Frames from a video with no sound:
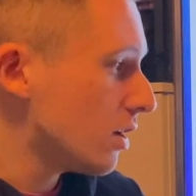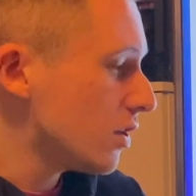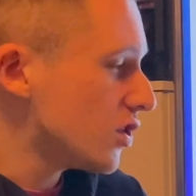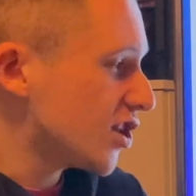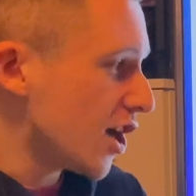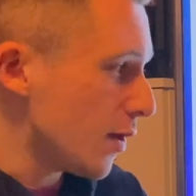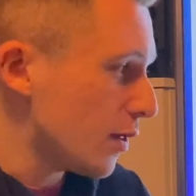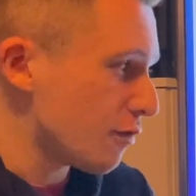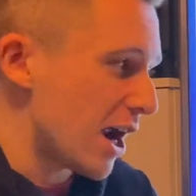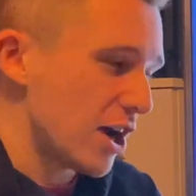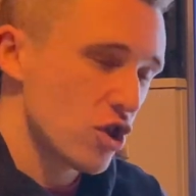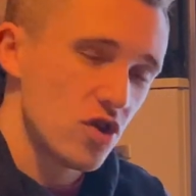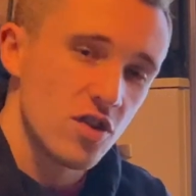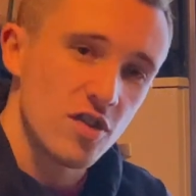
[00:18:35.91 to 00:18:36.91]
Turn the
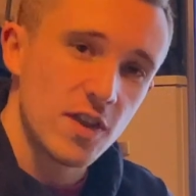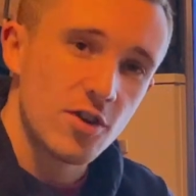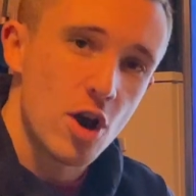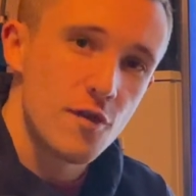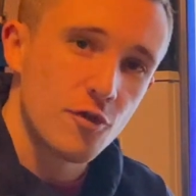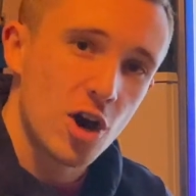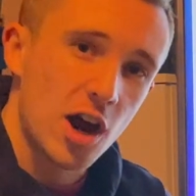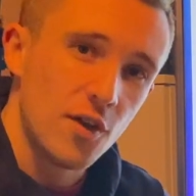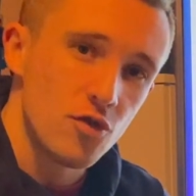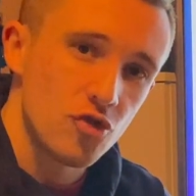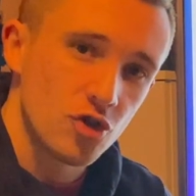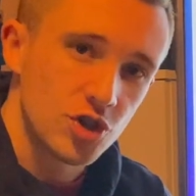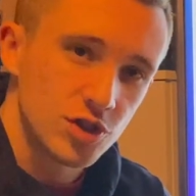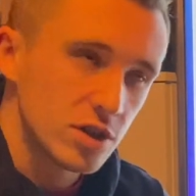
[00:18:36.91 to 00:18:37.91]
fractions so they're over
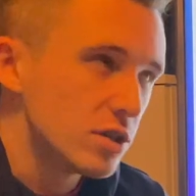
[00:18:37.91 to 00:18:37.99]
100,